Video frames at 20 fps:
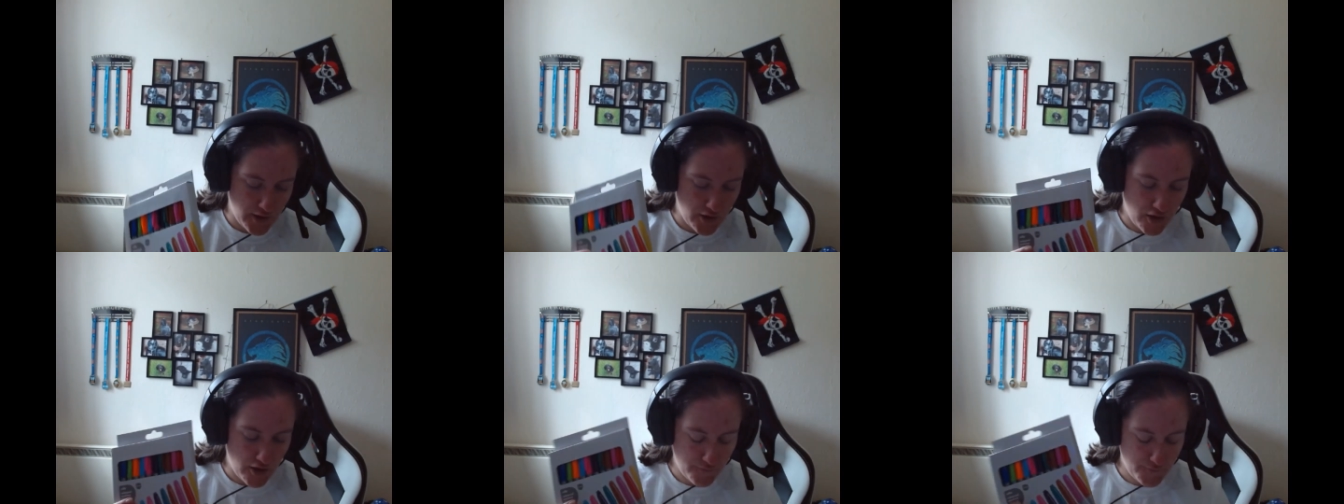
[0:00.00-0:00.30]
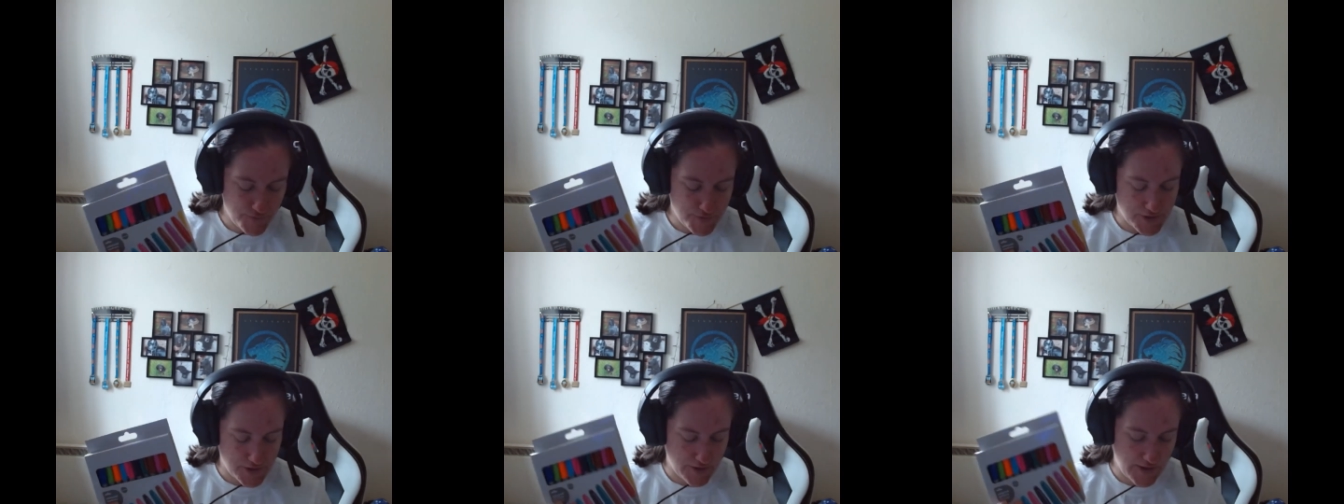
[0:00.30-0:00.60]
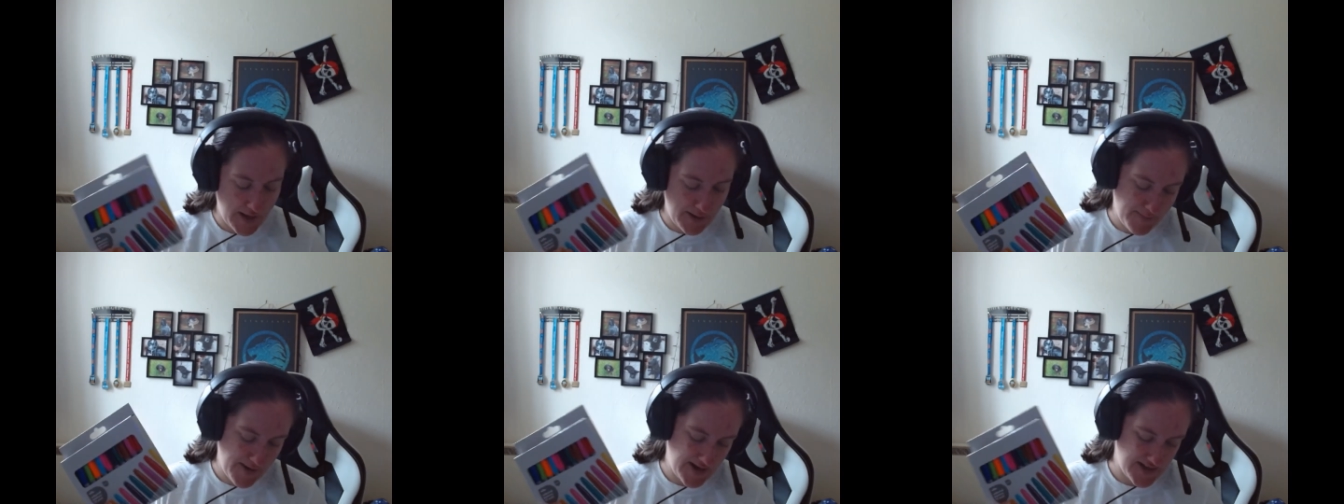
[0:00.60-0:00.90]
off, so
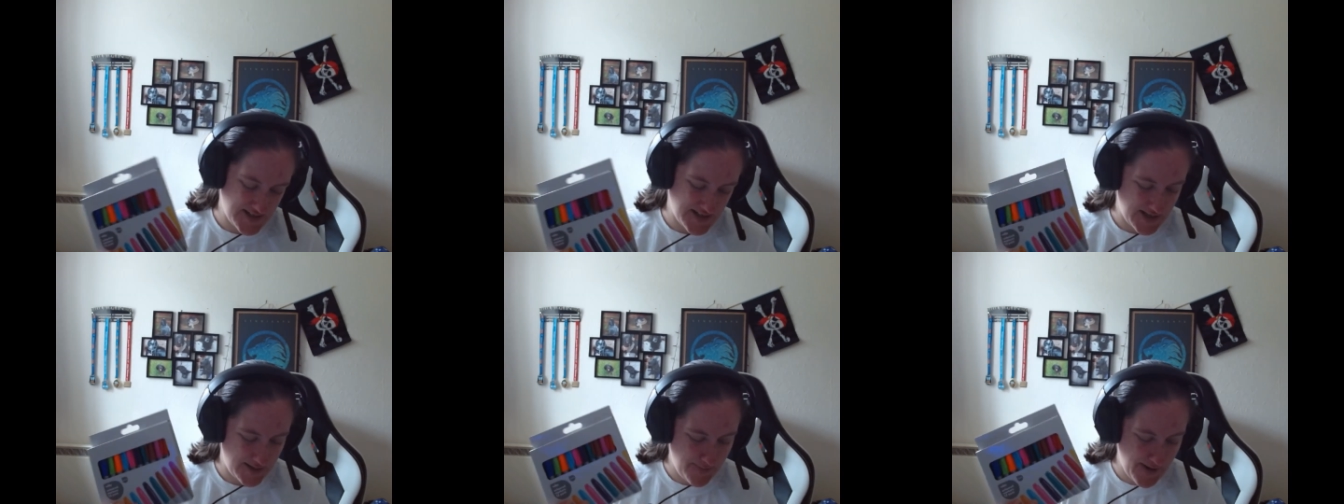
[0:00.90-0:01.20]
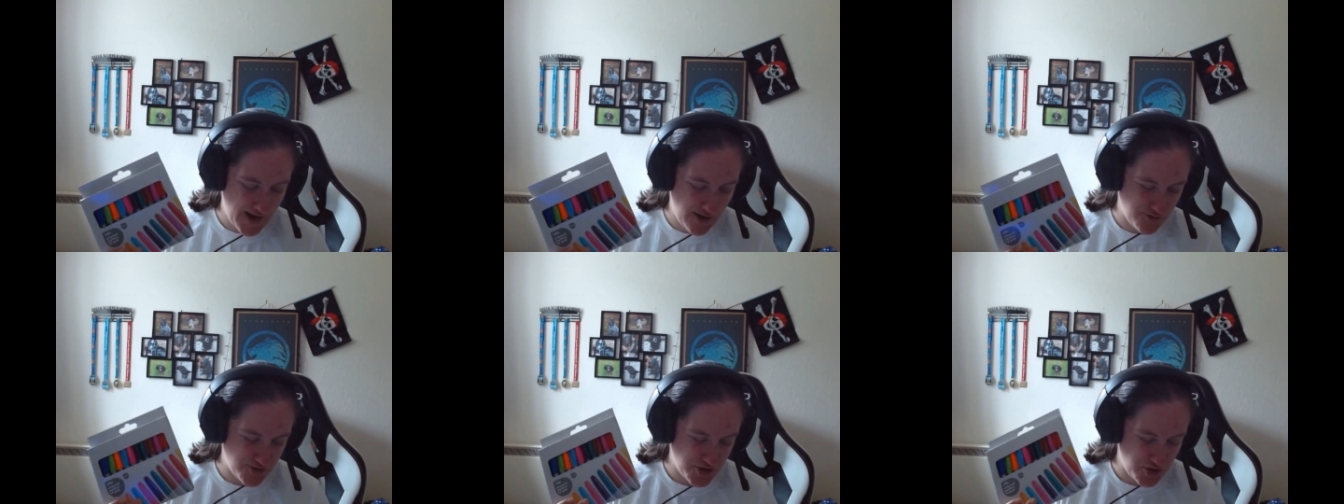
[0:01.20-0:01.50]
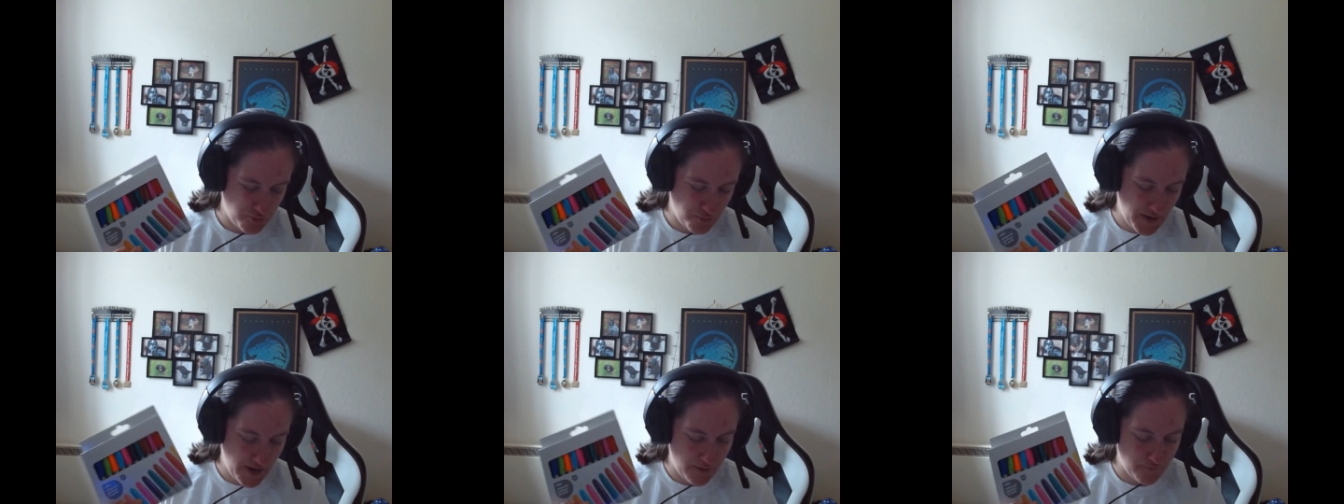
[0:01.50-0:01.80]
that makes it about
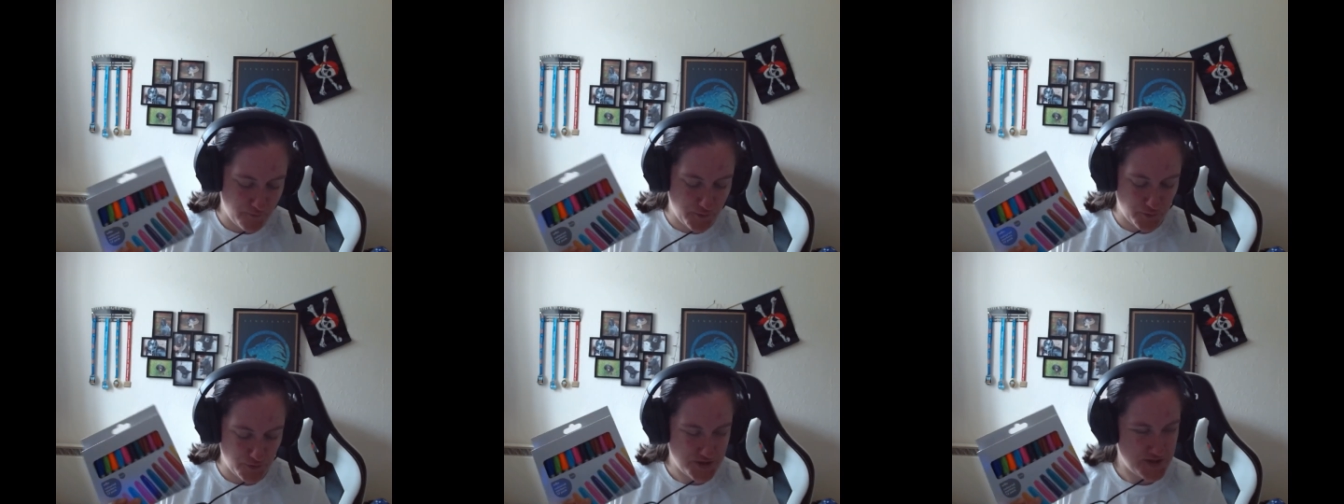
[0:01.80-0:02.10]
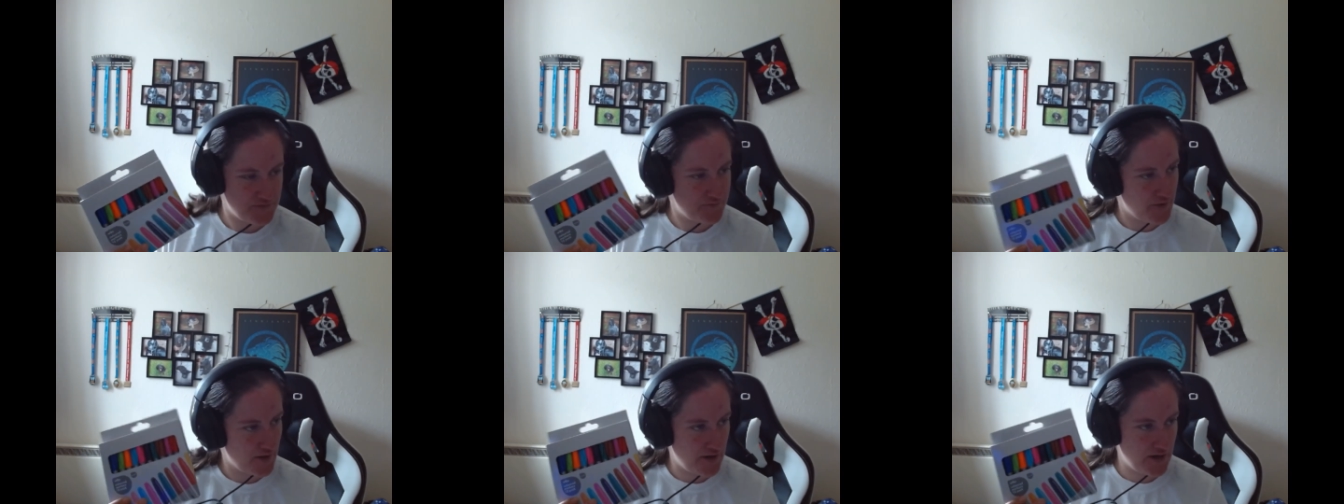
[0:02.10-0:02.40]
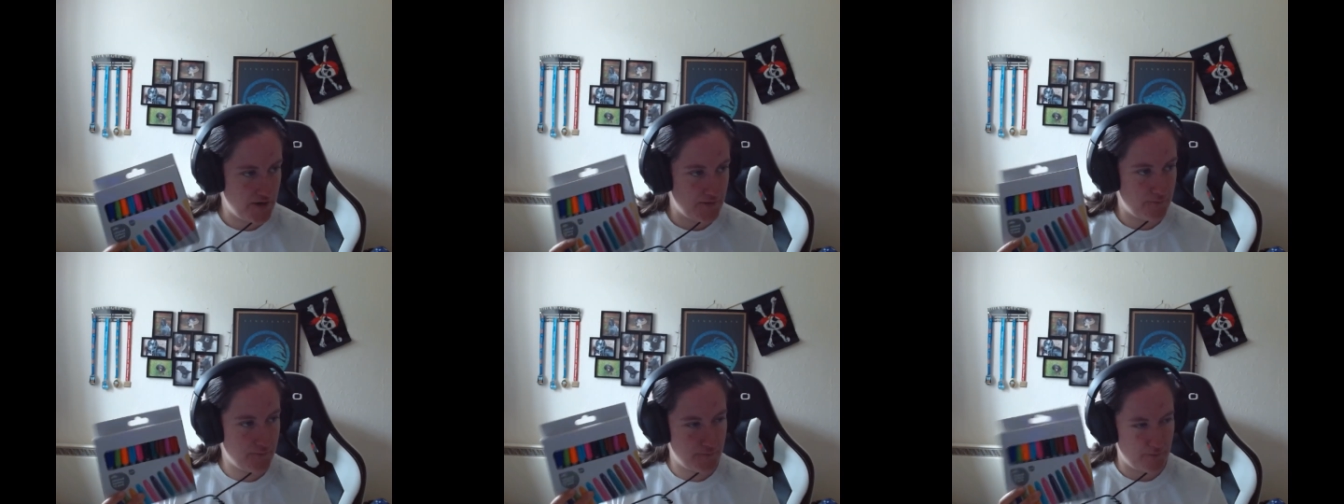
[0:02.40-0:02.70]

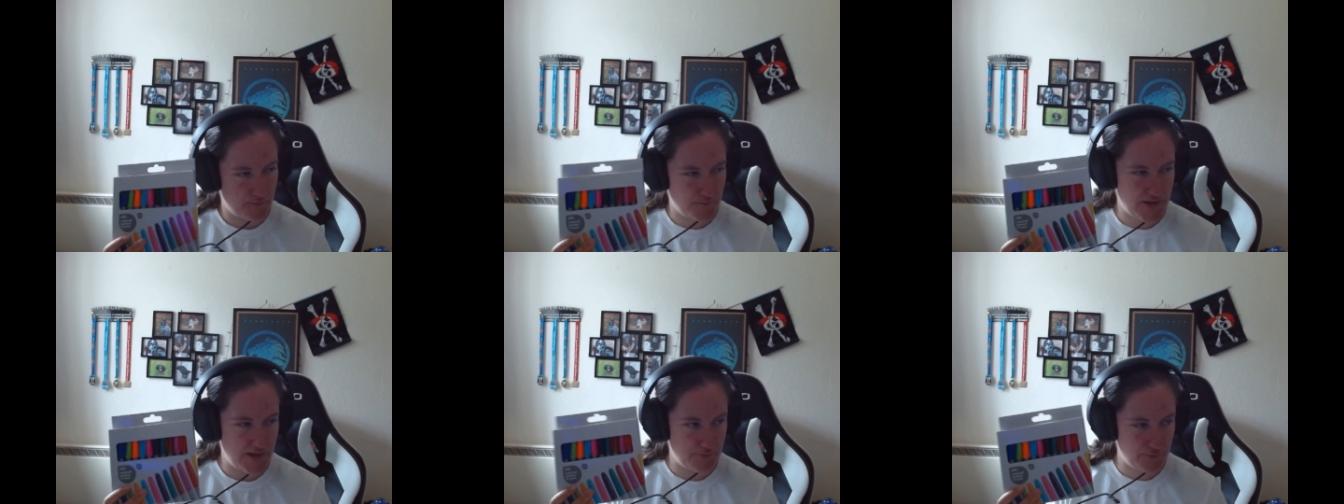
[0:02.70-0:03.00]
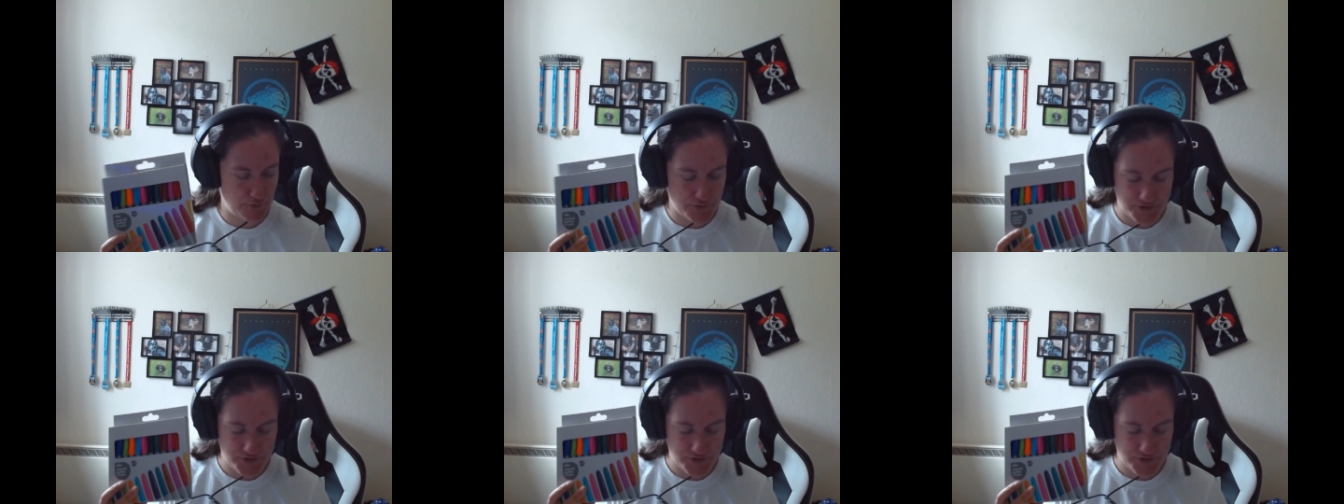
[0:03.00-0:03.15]
£2.45, give or